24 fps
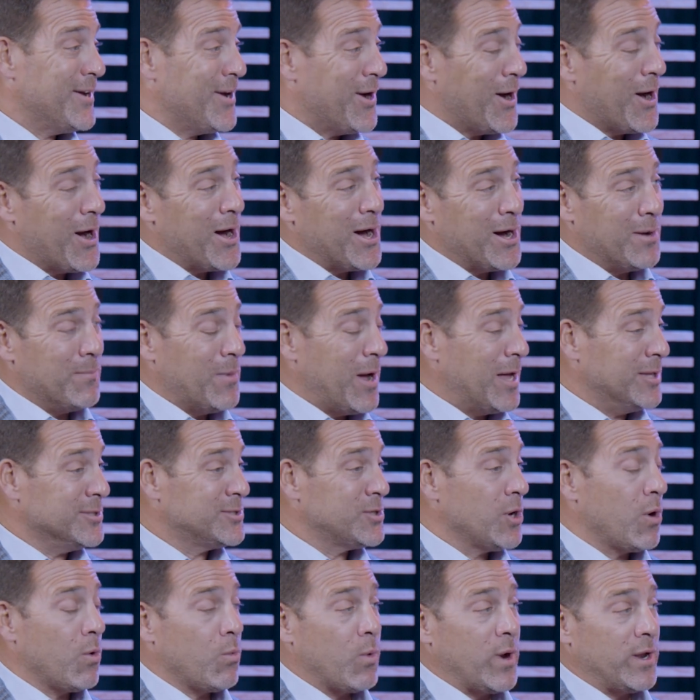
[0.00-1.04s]
and
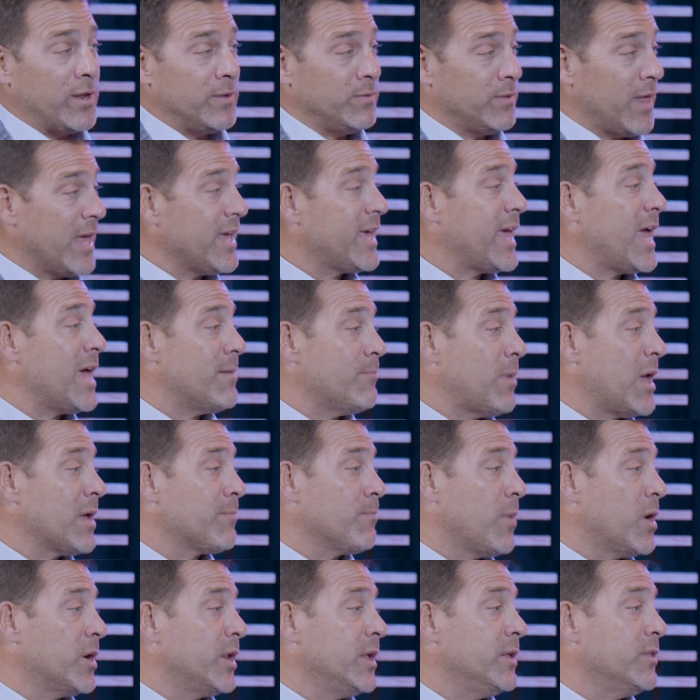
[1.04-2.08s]
so when they can't
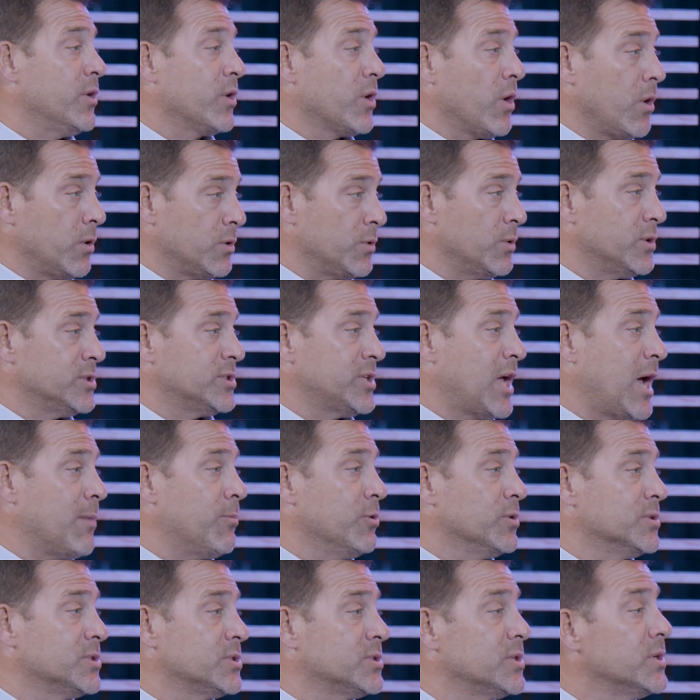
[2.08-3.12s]
make money, they're going to
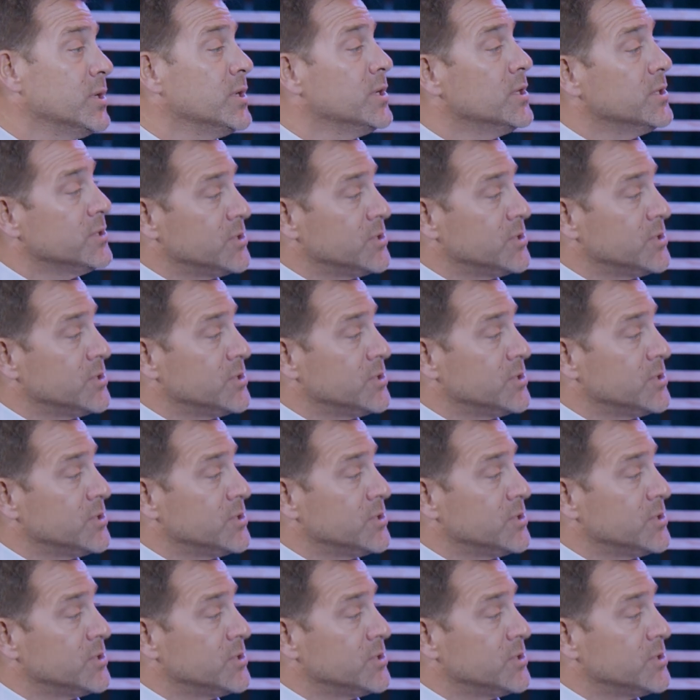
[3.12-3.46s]
establish